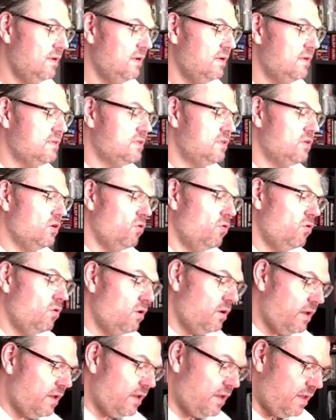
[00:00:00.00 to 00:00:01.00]
So
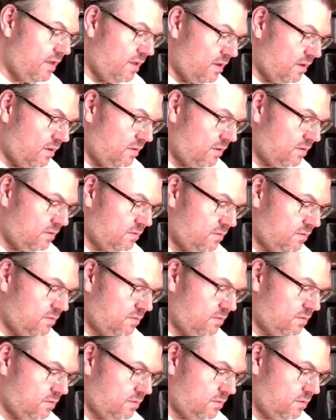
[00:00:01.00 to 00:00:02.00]
here
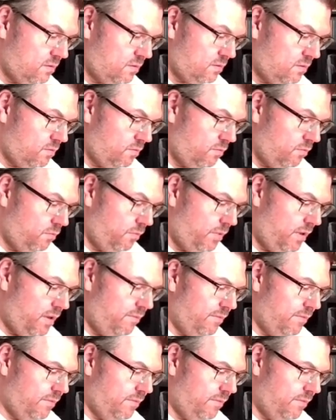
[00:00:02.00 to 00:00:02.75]
we